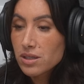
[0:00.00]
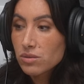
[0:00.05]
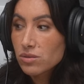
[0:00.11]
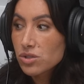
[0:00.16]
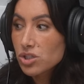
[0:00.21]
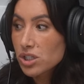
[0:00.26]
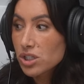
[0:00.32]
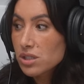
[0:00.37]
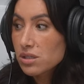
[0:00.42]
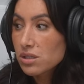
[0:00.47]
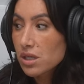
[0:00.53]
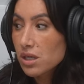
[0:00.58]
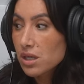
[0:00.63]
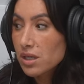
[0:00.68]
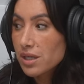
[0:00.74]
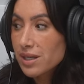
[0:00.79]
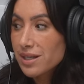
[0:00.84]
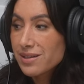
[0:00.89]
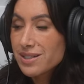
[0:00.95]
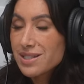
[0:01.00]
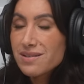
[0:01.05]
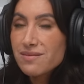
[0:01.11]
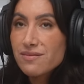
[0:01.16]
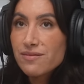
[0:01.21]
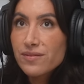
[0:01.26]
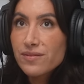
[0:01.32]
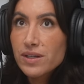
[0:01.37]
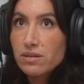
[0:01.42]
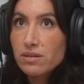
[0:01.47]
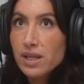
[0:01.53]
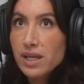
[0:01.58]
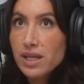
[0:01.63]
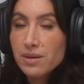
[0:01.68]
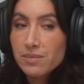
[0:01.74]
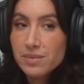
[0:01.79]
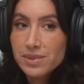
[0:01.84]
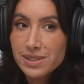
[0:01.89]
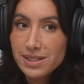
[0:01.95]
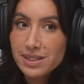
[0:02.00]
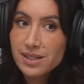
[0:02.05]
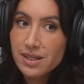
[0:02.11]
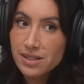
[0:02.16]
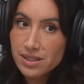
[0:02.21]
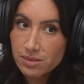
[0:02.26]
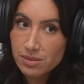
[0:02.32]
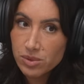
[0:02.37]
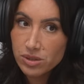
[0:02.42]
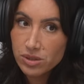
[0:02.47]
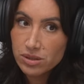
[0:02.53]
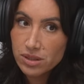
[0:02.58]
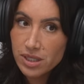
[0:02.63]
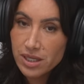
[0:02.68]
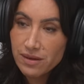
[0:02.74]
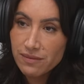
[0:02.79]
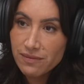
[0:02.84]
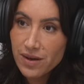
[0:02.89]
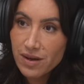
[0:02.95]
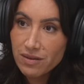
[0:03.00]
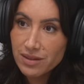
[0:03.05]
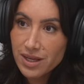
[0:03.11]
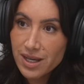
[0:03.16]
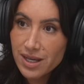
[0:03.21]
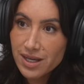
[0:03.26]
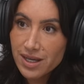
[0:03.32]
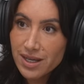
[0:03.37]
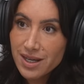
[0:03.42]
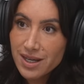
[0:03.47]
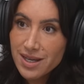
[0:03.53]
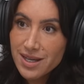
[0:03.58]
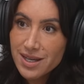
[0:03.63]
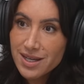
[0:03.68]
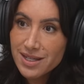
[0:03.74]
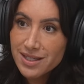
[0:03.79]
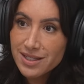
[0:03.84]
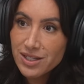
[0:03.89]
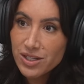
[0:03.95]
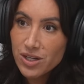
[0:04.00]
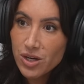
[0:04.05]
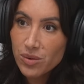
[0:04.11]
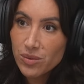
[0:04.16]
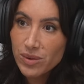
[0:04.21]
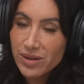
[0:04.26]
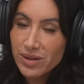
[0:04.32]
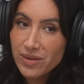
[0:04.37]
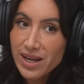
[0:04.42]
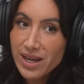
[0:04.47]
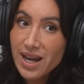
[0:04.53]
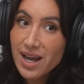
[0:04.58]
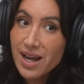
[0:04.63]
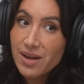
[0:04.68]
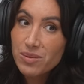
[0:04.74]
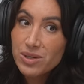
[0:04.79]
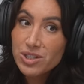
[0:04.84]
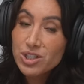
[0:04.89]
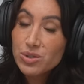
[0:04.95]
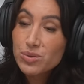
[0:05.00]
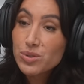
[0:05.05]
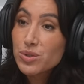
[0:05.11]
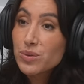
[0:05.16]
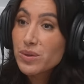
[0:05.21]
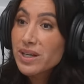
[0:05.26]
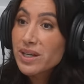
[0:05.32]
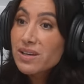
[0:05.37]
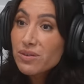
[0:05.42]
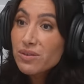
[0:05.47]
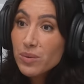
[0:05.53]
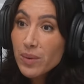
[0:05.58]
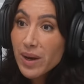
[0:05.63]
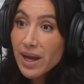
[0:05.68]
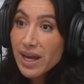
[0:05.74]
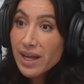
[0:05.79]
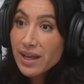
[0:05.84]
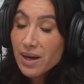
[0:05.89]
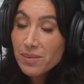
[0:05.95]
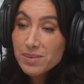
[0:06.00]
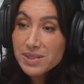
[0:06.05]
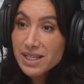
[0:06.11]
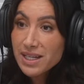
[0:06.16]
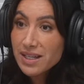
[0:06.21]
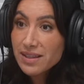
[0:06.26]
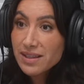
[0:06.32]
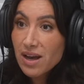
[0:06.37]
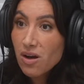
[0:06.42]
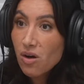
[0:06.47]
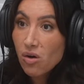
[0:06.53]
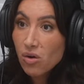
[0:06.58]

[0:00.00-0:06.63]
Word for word: know, just, uh, it didn't feel like it was accessible. Mm-hmm. And it mm-hmm. felt like, yeah. You know, they're like, I wish you would do a giveaway. I was getting that